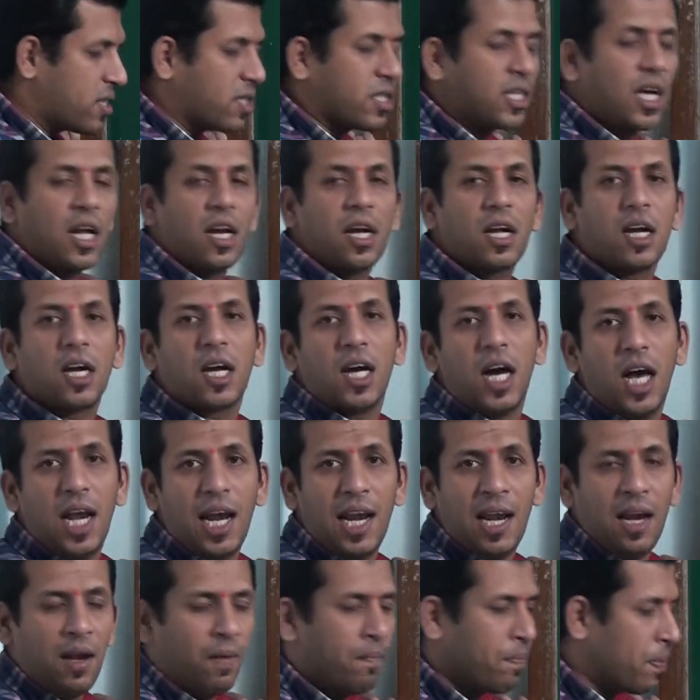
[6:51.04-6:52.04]
circle
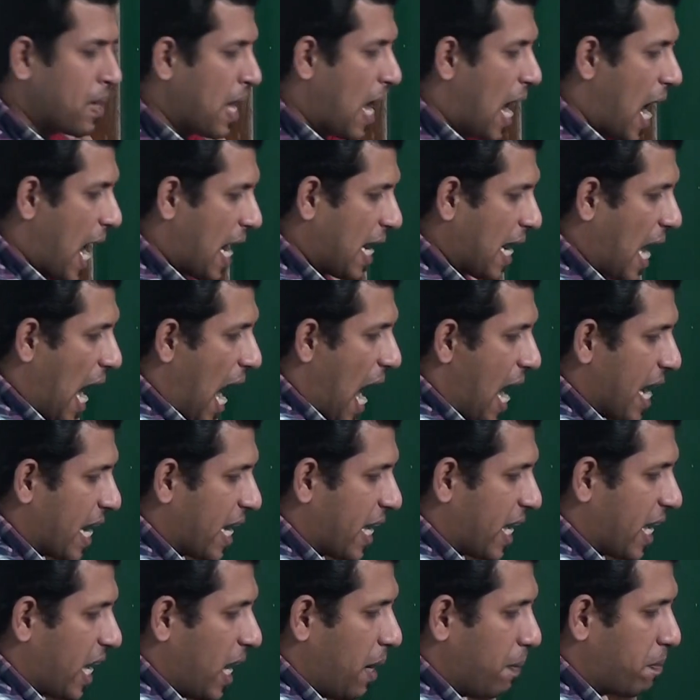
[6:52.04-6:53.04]
and
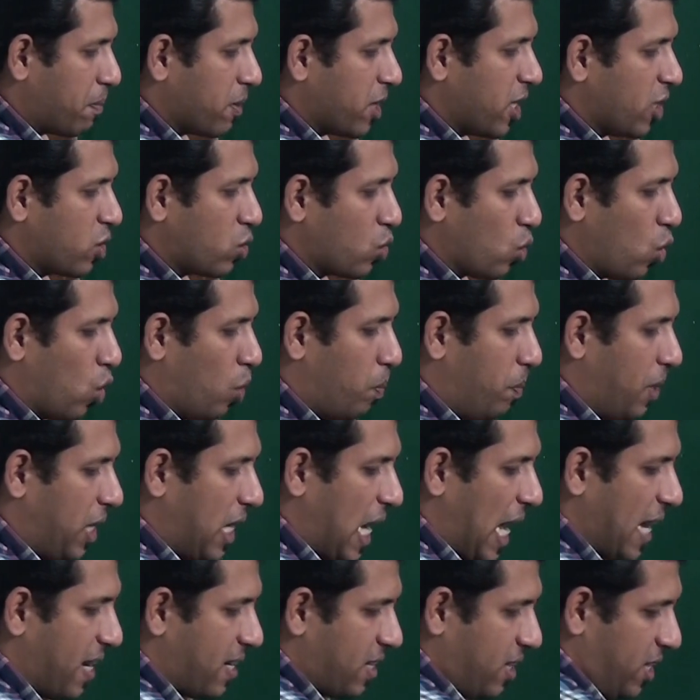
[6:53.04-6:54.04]
I kept this OB
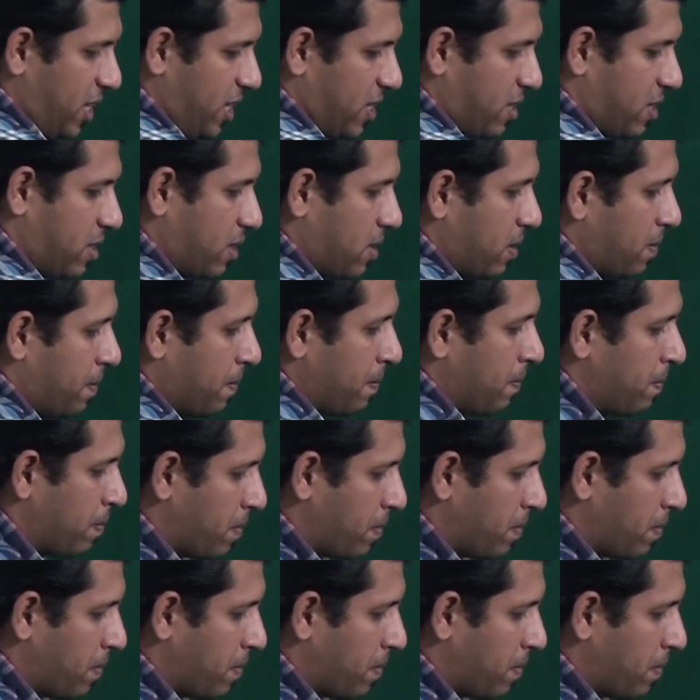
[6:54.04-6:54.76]
like this.